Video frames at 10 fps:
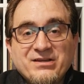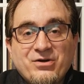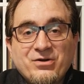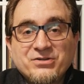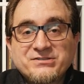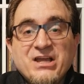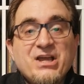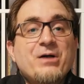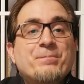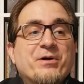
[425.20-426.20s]
the holes
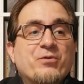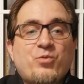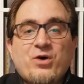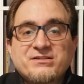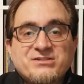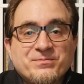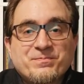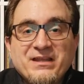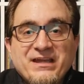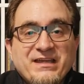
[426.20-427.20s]
but once you're
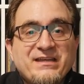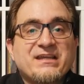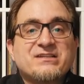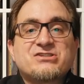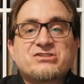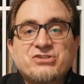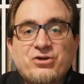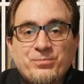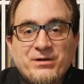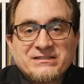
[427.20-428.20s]
playing, it's
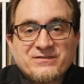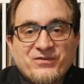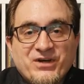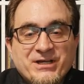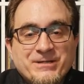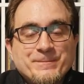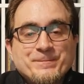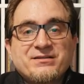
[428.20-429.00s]
so much fun.